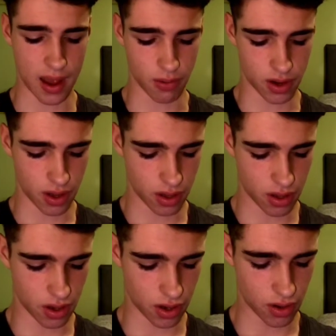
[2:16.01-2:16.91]
out.
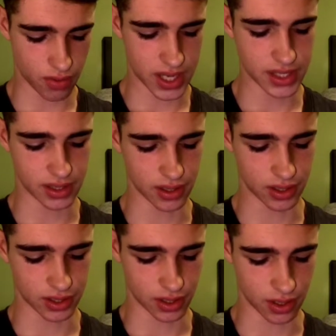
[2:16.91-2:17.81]
No, he
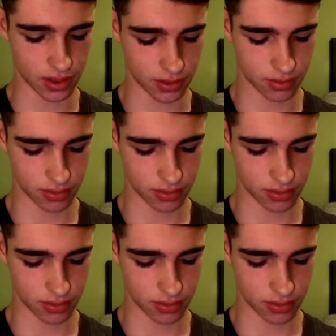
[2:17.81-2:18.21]
sucks, cut.